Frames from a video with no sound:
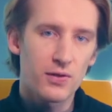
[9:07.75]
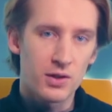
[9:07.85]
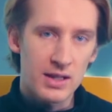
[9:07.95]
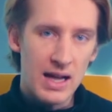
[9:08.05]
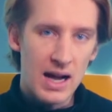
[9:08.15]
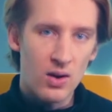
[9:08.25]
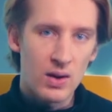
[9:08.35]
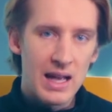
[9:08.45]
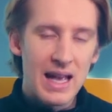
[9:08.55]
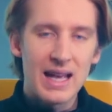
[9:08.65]
for the
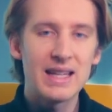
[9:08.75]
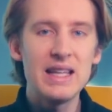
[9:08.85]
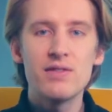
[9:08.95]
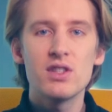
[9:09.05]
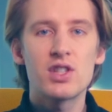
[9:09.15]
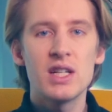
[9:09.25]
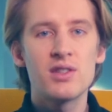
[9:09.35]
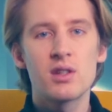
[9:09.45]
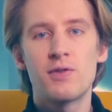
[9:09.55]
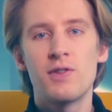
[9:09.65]
DAO and even
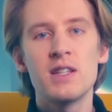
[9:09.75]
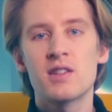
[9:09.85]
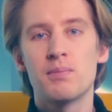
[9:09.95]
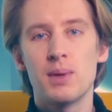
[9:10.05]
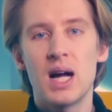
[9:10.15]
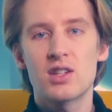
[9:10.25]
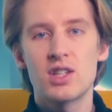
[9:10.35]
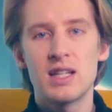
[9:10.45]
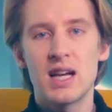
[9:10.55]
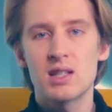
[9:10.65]
changed the face of
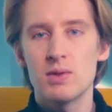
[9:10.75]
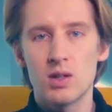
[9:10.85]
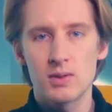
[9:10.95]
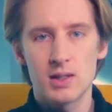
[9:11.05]
blockchain as we know it